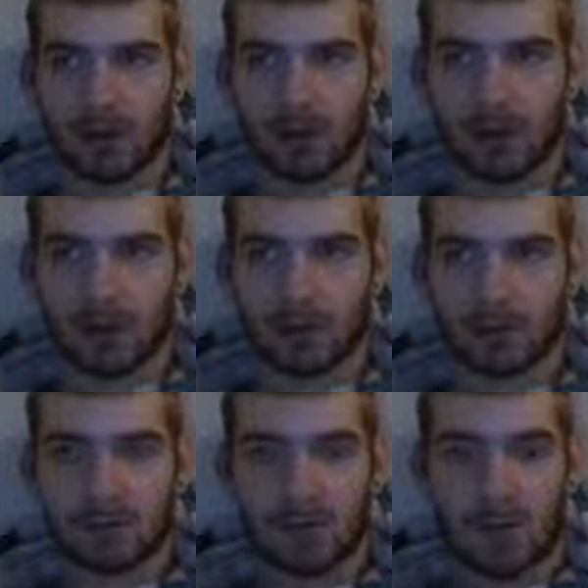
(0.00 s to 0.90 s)
type
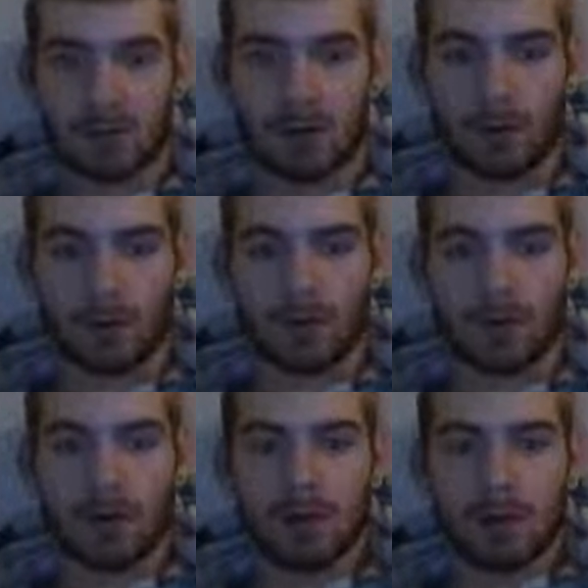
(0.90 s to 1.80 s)
set going,
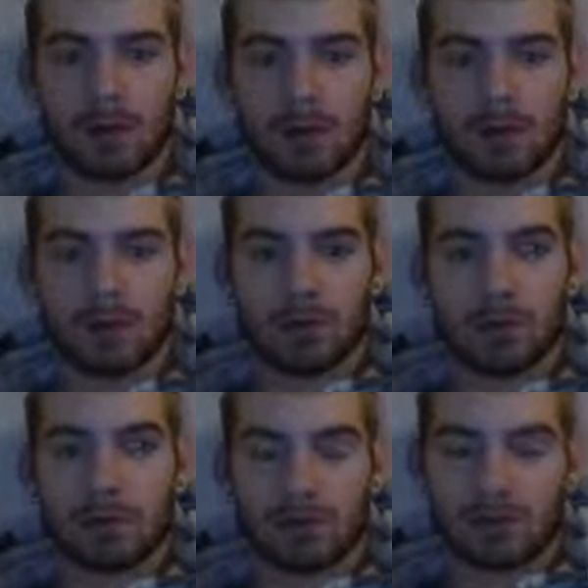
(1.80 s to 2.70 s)

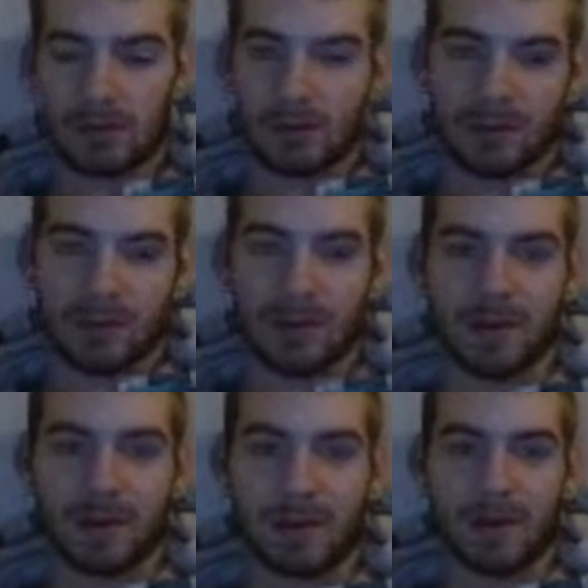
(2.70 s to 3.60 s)
because that's what came
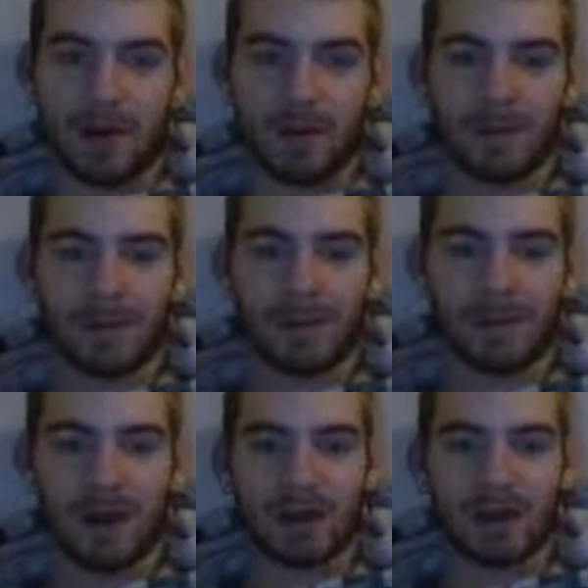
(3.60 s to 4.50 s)
with the
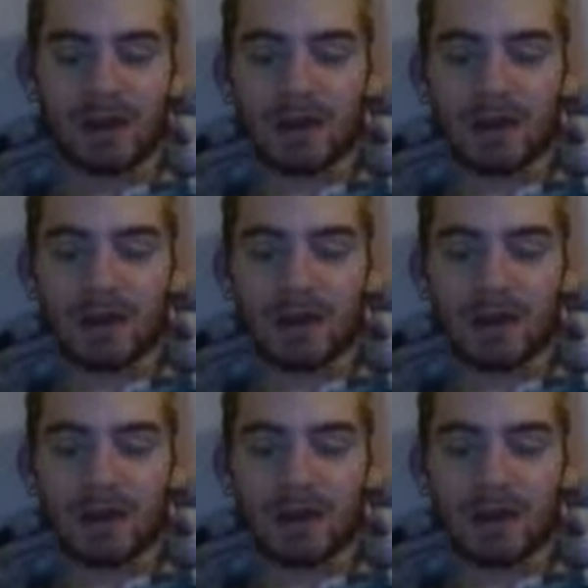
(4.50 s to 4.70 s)
deck.